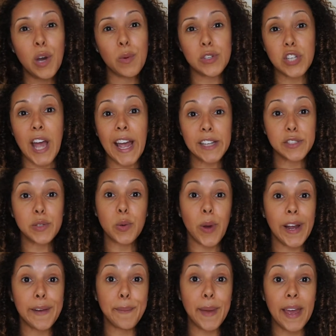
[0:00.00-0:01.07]
which I do
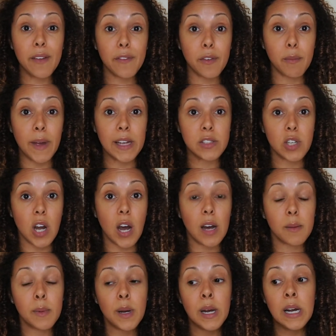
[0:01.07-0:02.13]
quite a bit for my
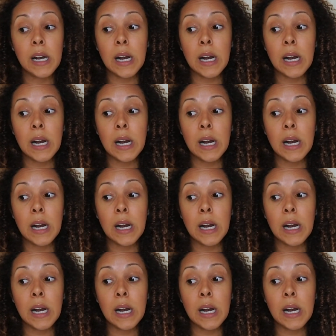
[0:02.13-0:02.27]
job,